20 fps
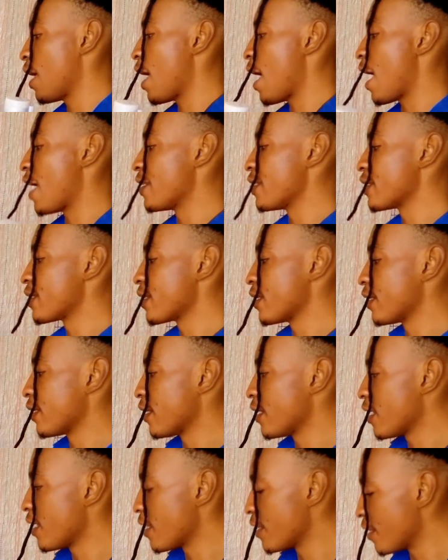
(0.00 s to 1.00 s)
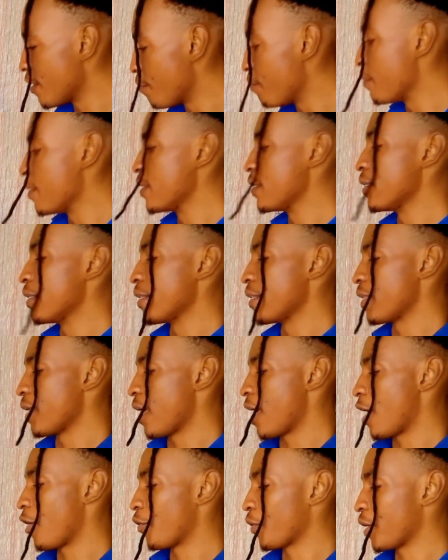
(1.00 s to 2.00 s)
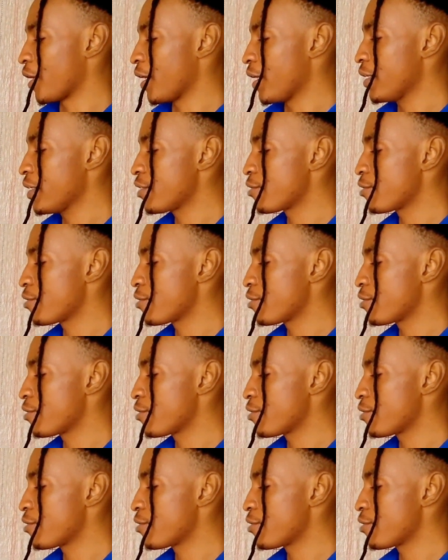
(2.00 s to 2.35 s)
until the middle there, okay?